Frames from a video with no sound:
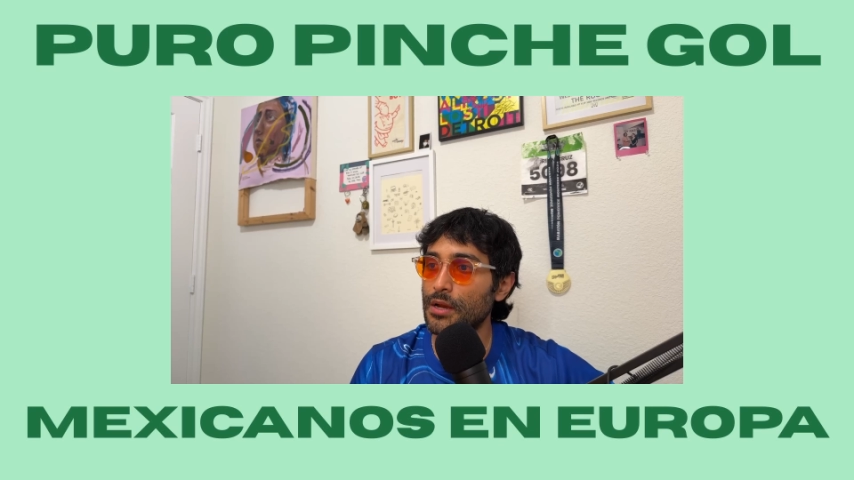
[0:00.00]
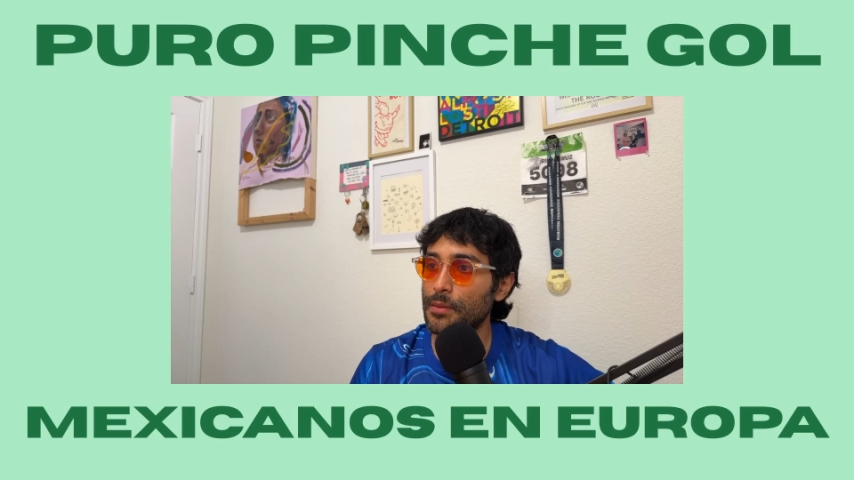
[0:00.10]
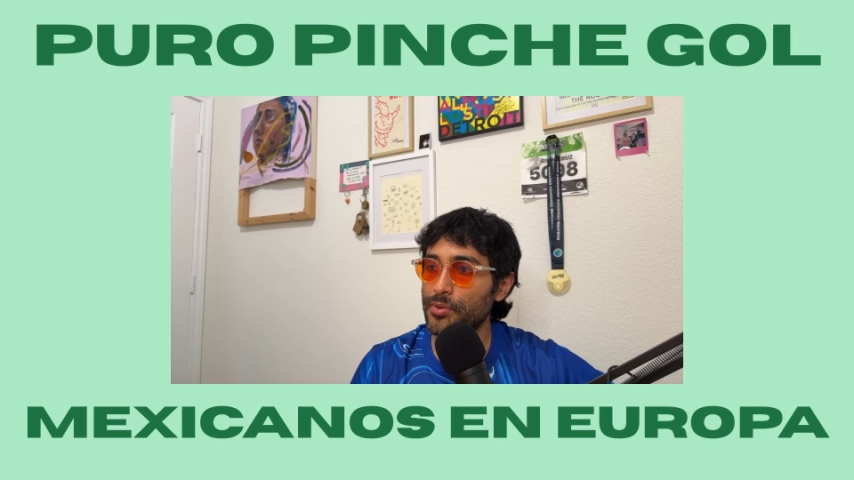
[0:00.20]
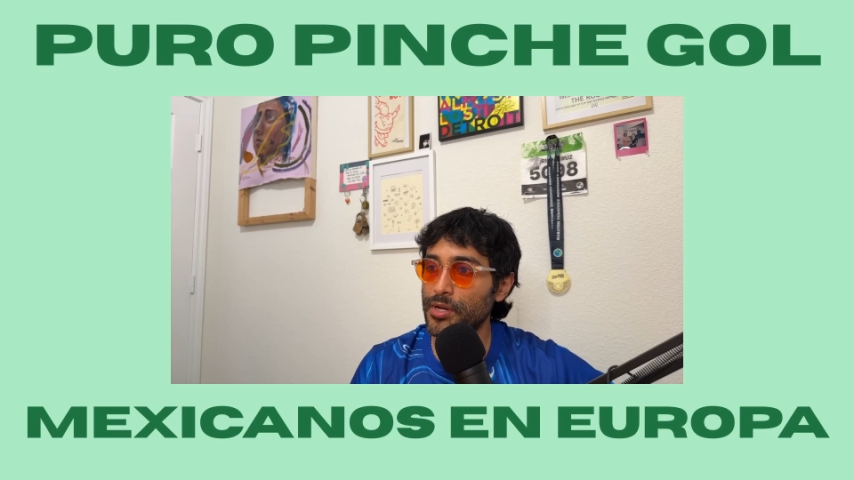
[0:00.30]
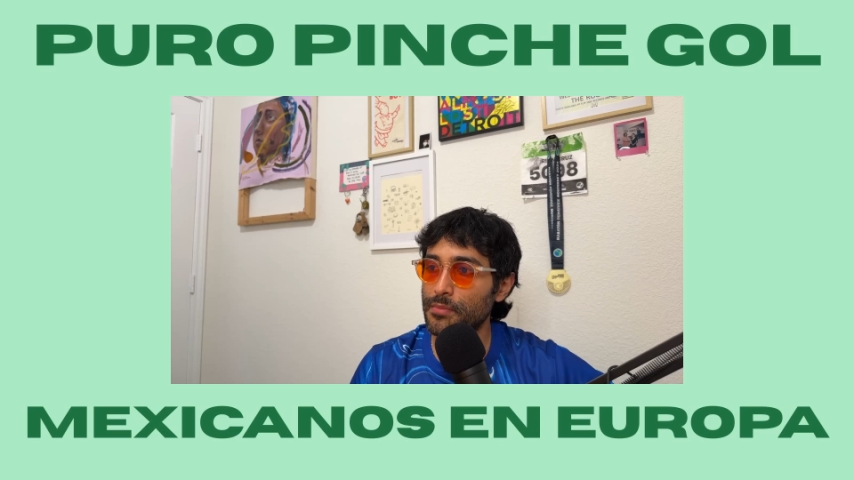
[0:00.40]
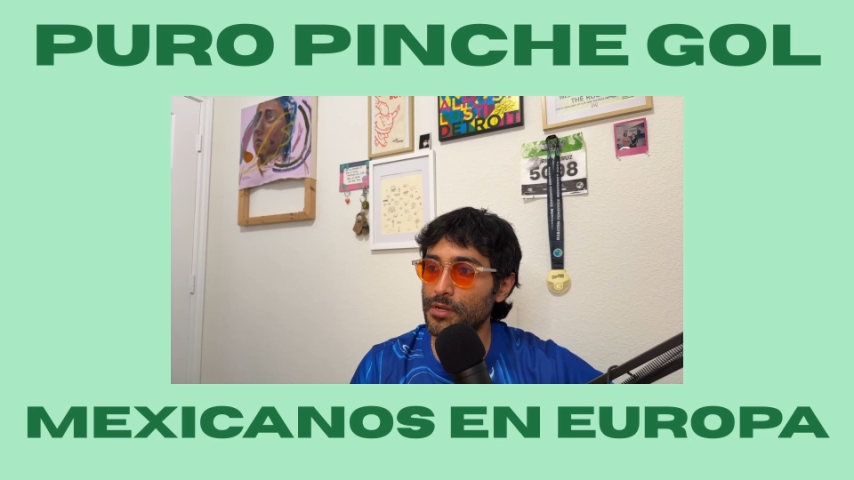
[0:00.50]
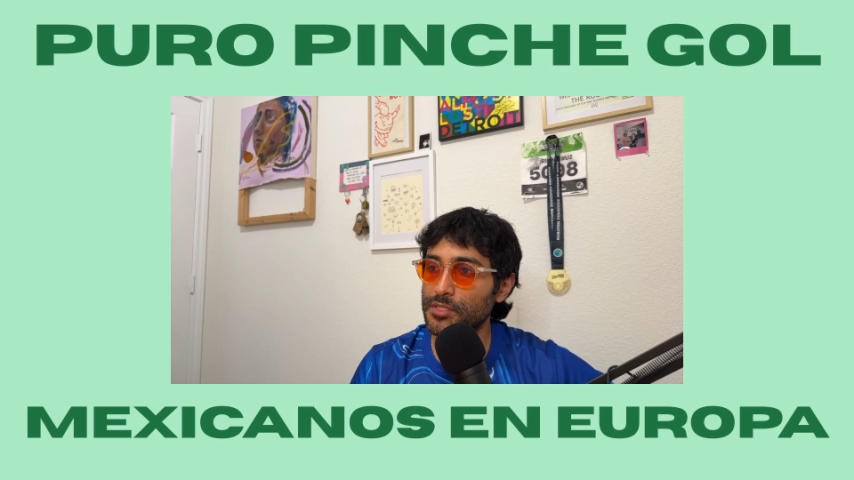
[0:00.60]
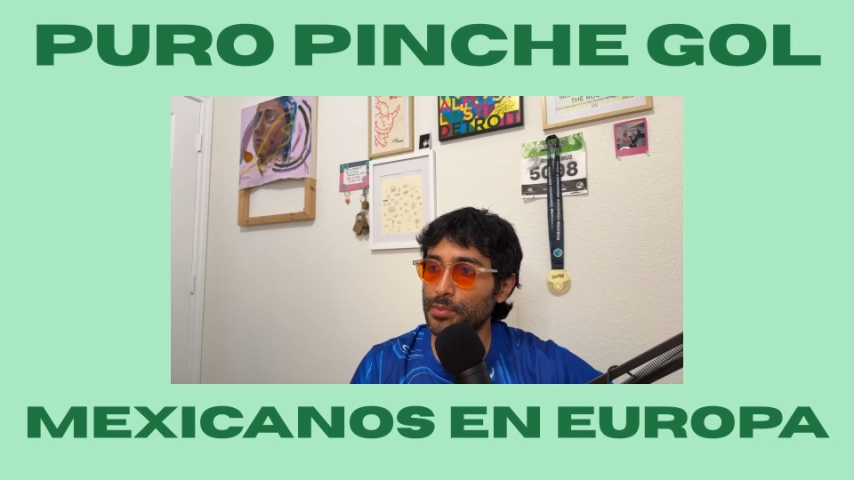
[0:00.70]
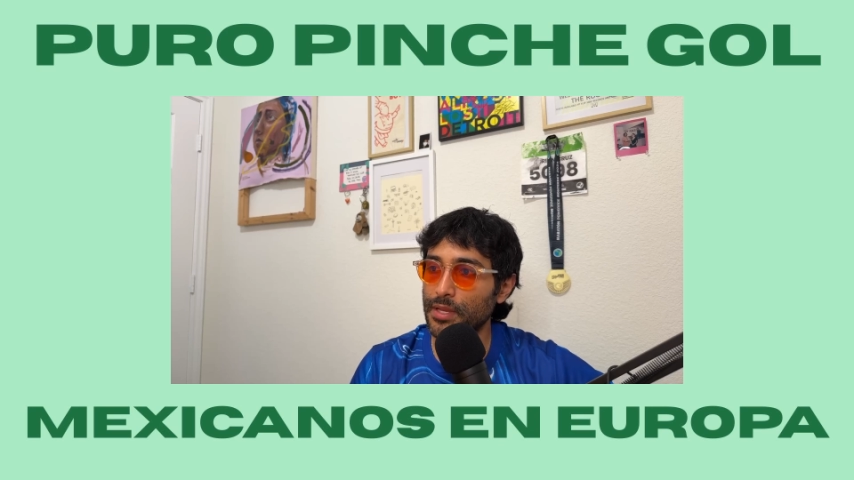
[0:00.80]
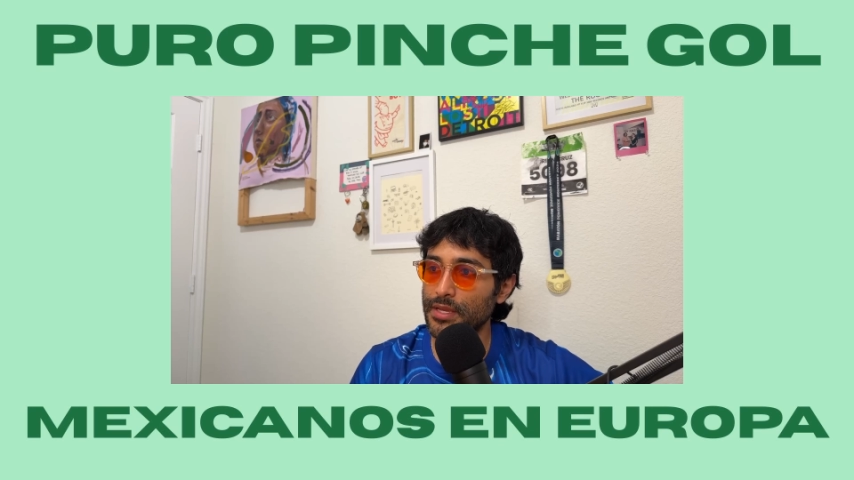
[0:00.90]
Pretty
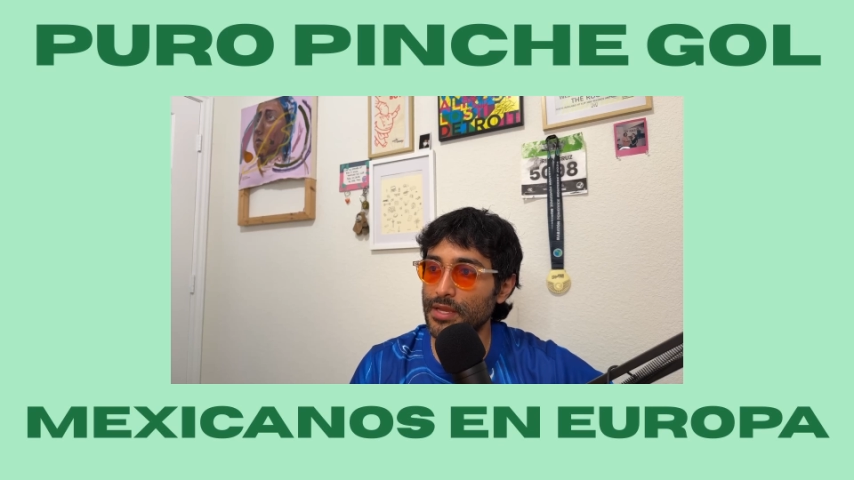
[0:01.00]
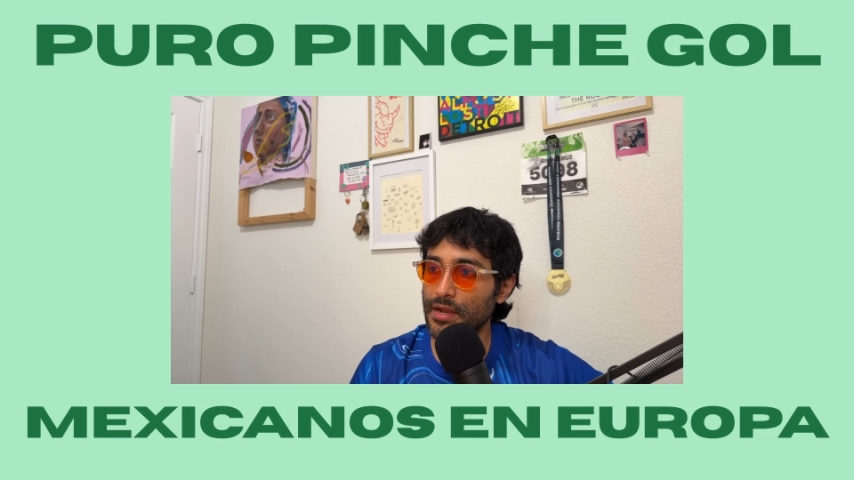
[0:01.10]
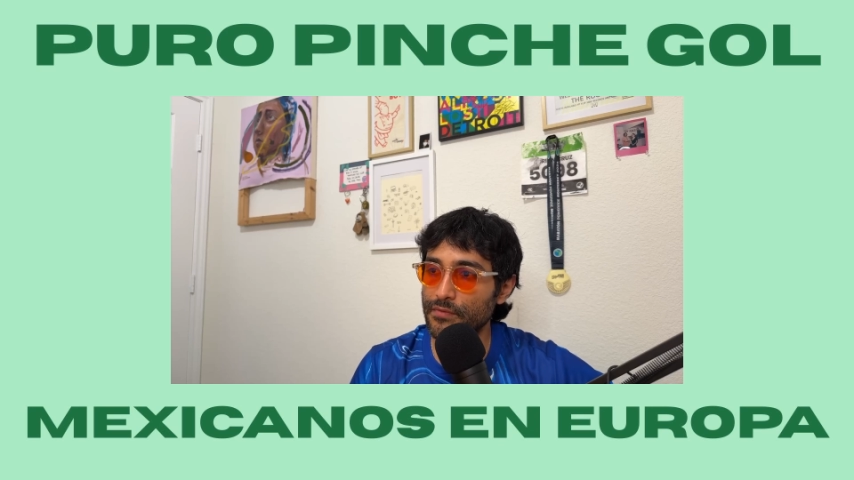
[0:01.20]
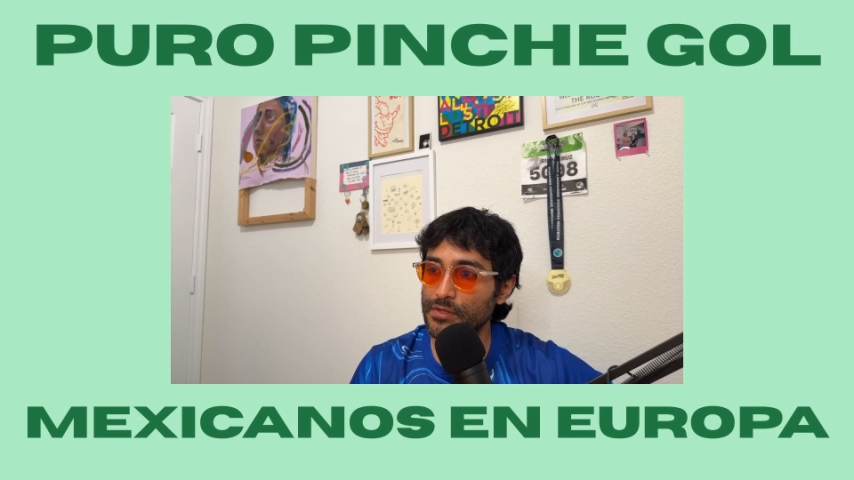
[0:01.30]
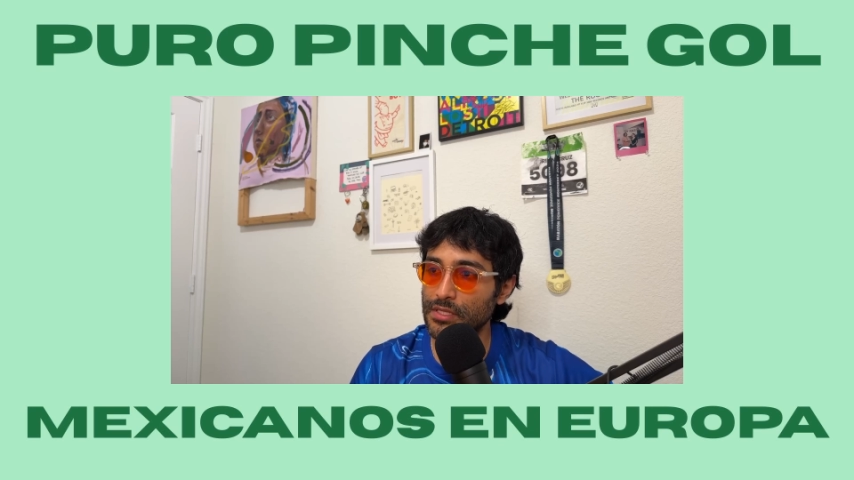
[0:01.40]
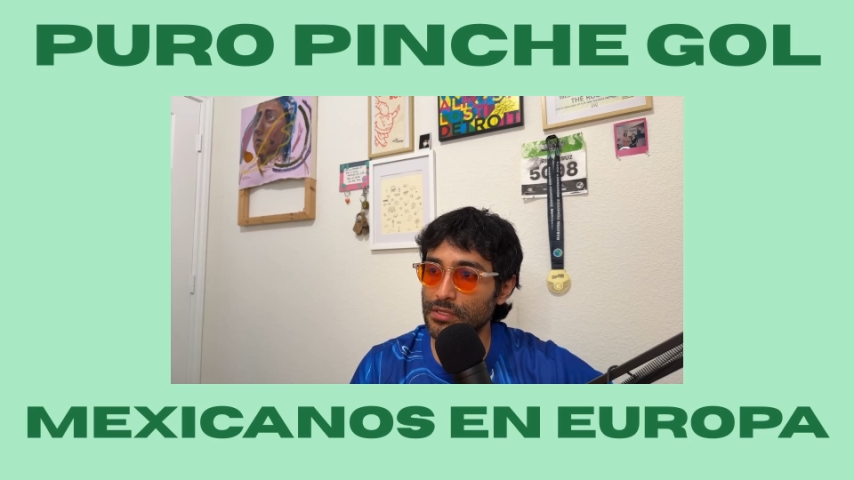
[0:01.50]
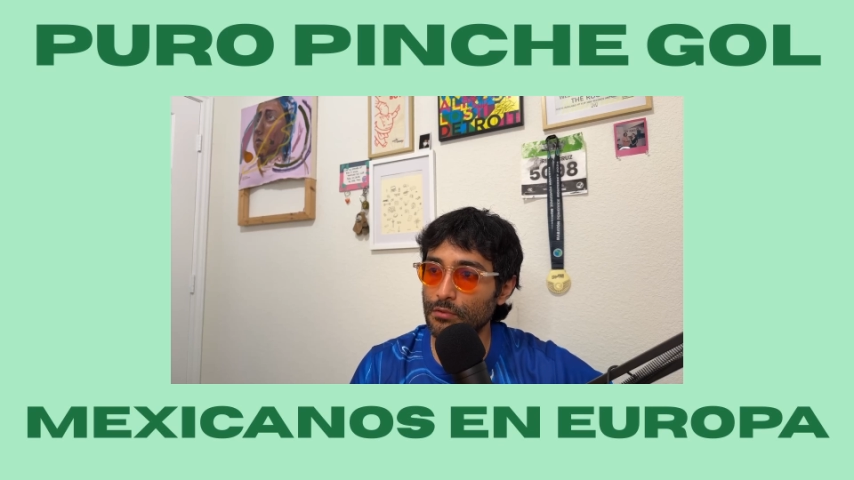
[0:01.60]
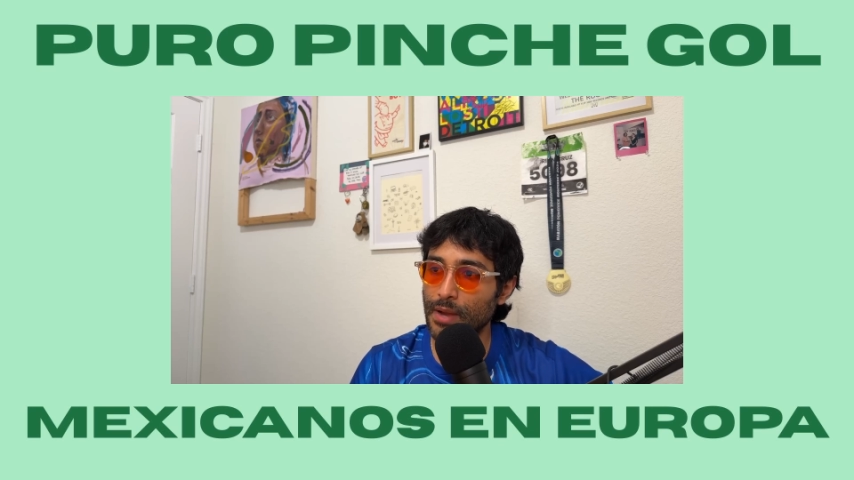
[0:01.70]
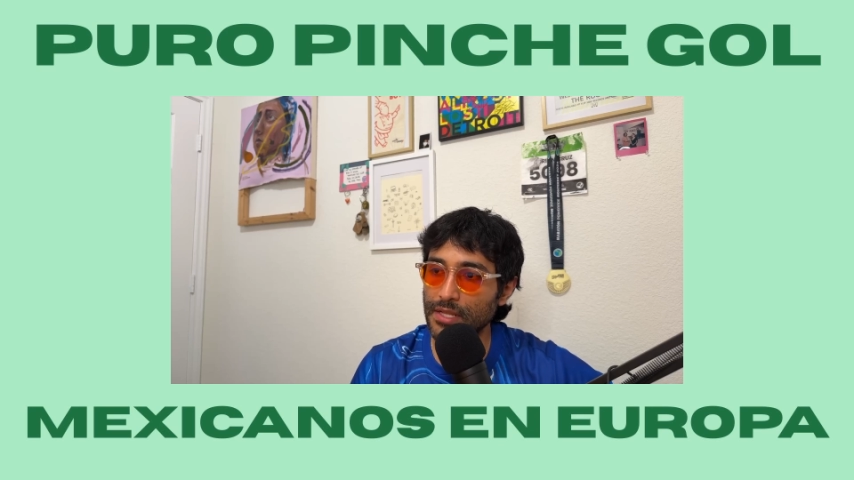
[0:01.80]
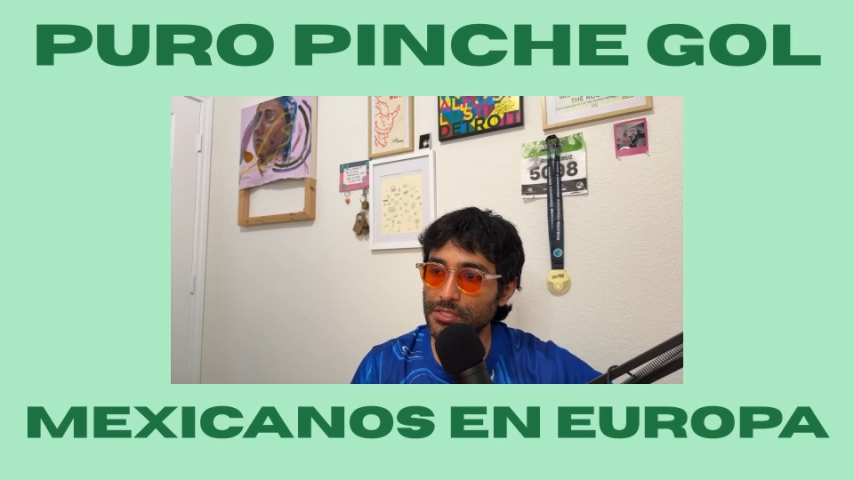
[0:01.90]
much playing every
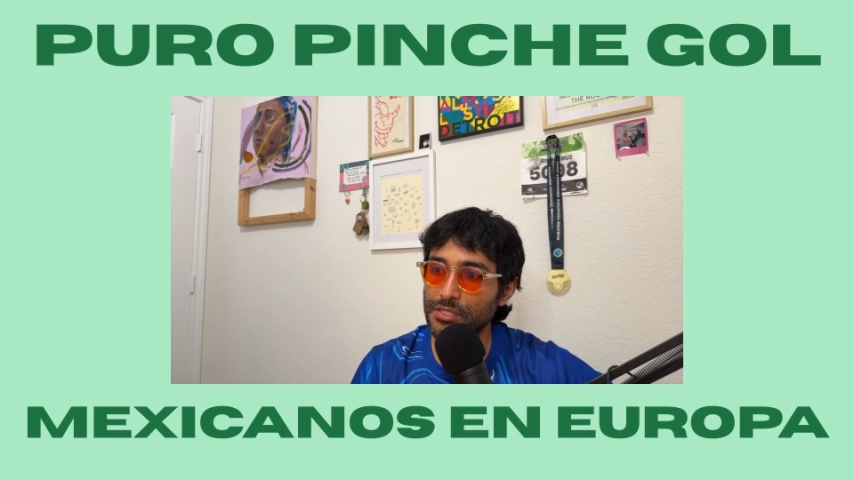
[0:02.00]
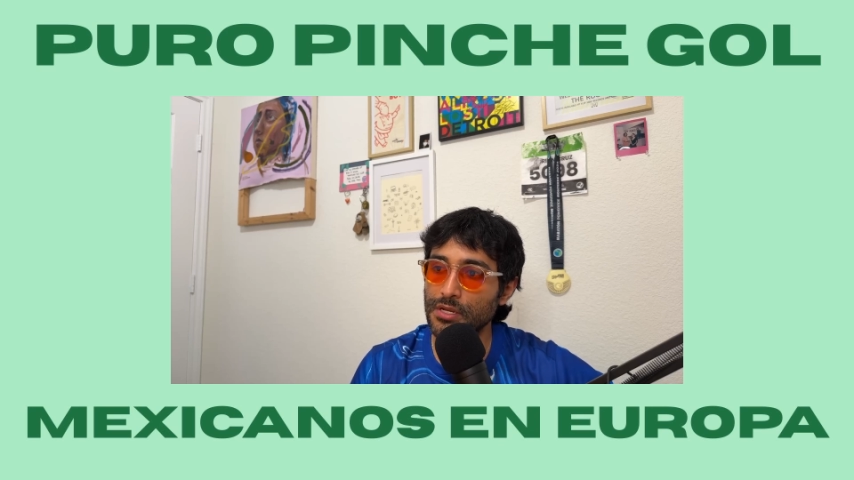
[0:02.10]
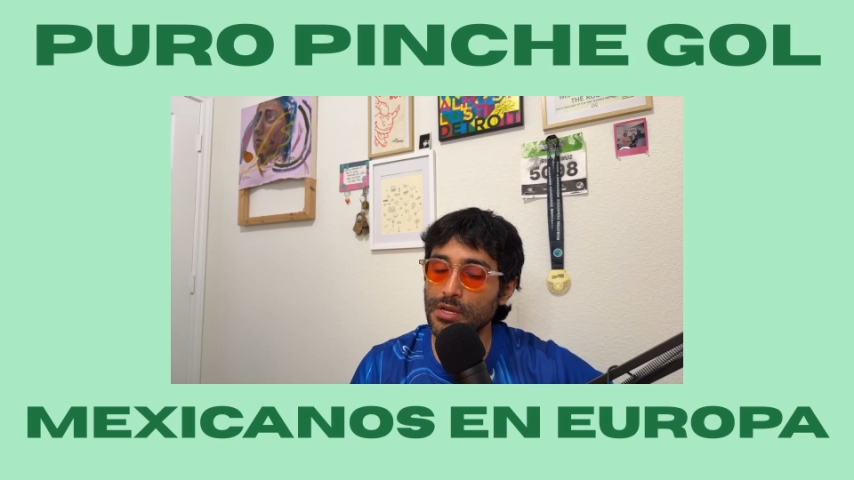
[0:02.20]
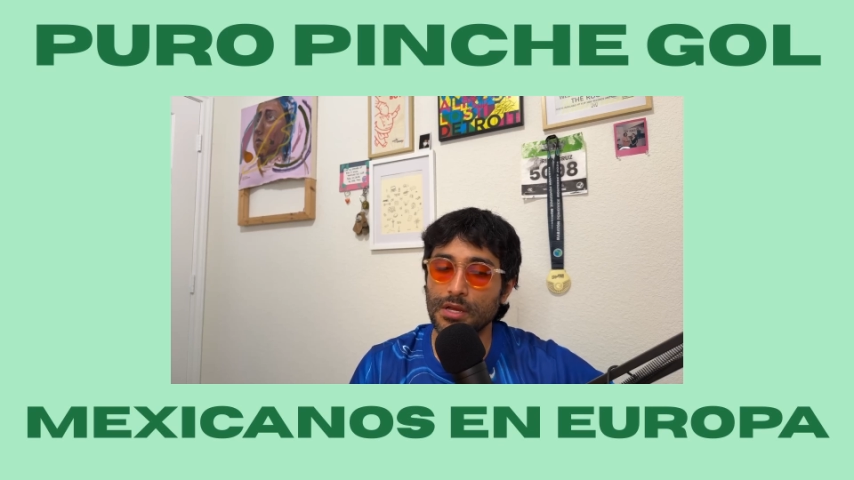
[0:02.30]
single match.